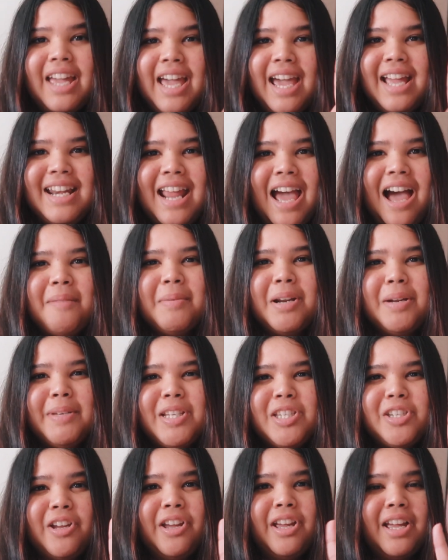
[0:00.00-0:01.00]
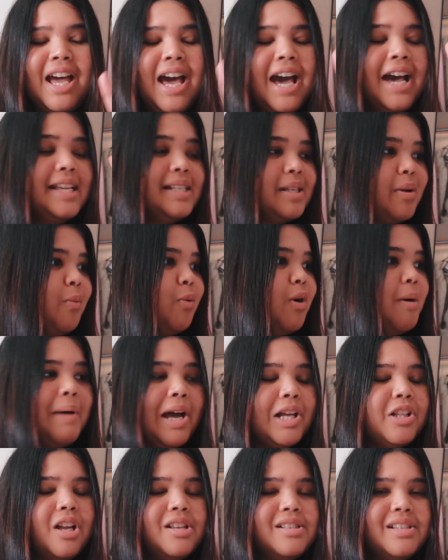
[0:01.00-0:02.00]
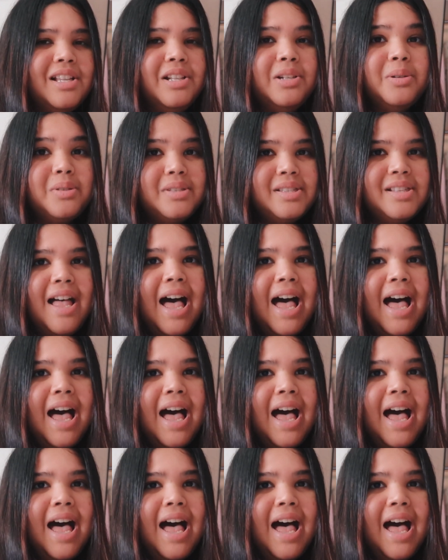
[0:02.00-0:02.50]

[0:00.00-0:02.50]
Okay, now I'm going to be showing you guys what my closet looks